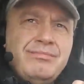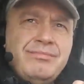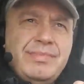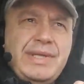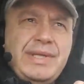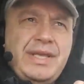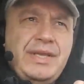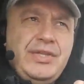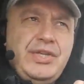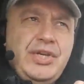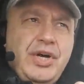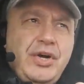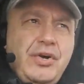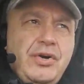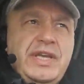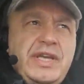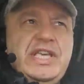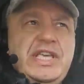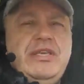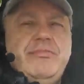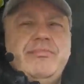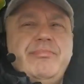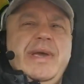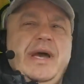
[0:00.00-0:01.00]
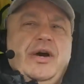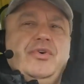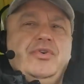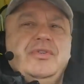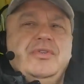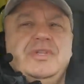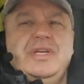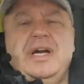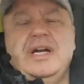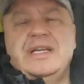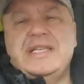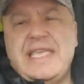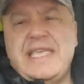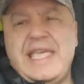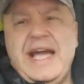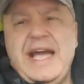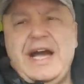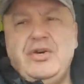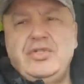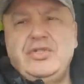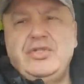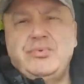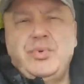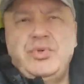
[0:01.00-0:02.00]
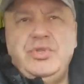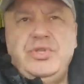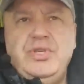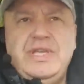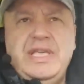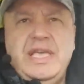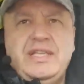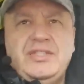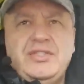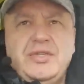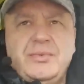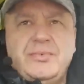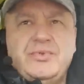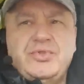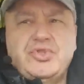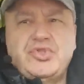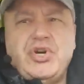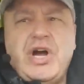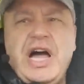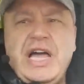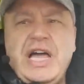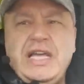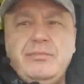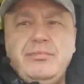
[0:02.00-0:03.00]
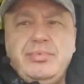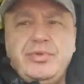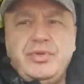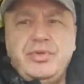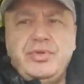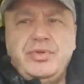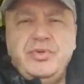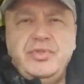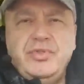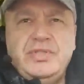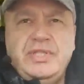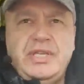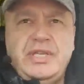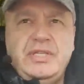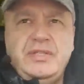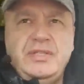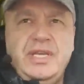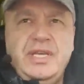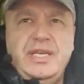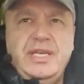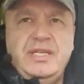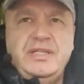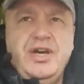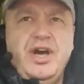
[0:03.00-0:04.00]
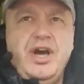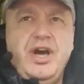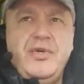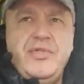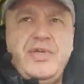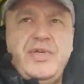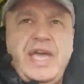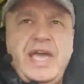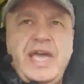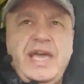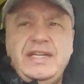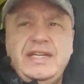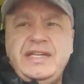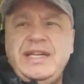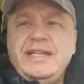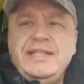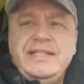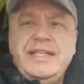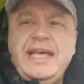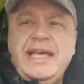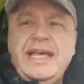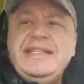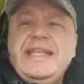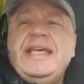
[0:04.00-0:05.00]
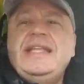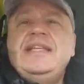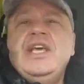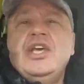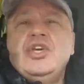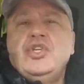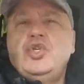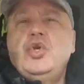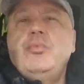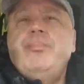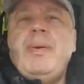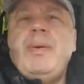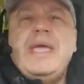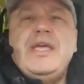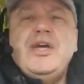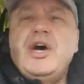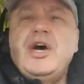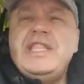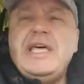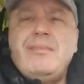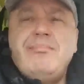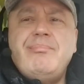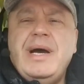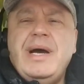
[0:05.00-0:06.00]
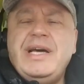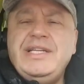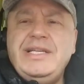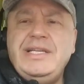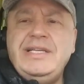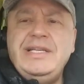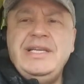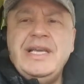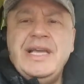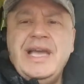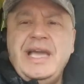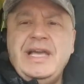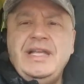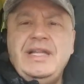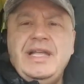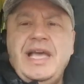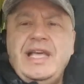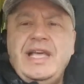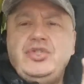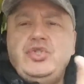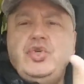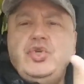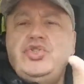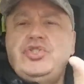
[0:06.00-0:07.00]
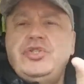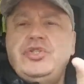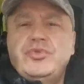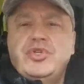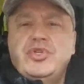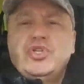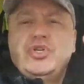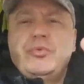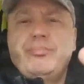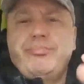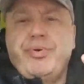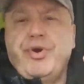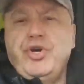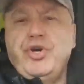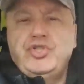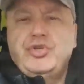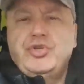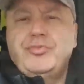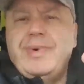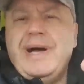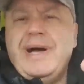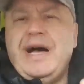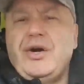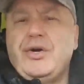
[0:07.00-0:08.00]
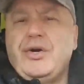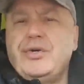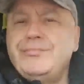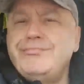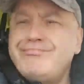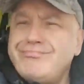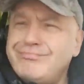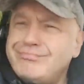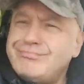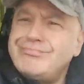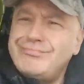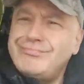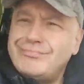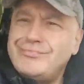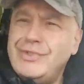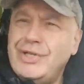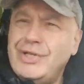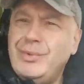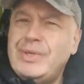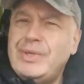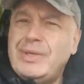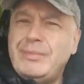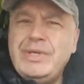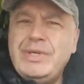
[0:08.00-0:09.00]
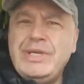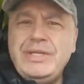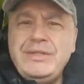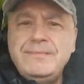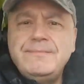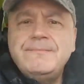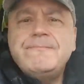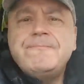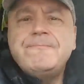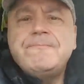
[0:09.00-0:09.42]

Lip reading: email accounts where you get subscribers and all that, and then you pay all that money, and YouTube's gonna purge them out. You know what I mean?